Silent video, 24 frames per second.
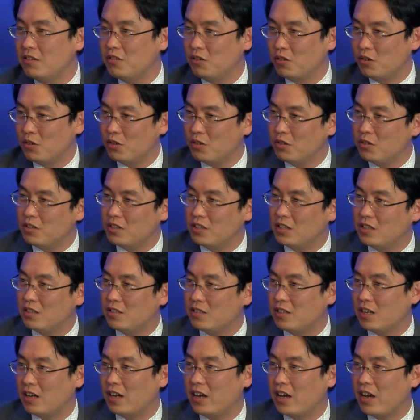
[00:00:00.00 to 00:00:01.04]
third
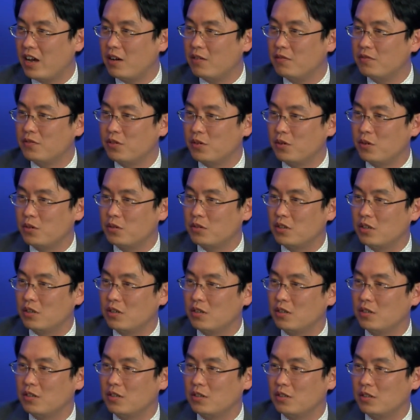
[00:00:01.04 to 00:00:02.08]
is I have heard
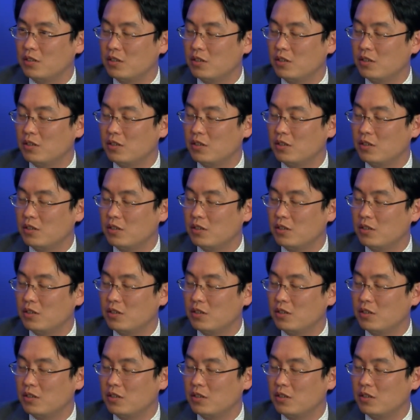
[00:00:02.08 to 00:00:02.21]
the